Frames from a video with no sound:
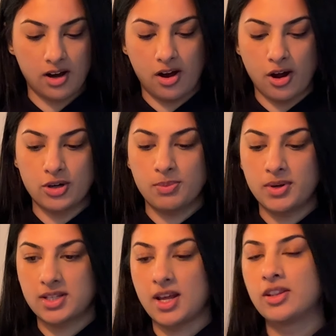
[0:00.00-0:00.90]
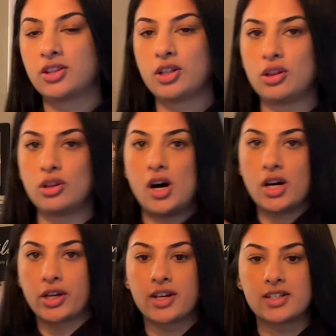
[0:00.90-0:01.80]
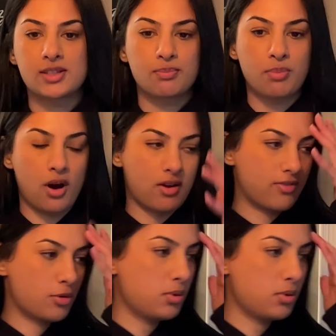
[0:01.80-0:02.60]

100% the longest part for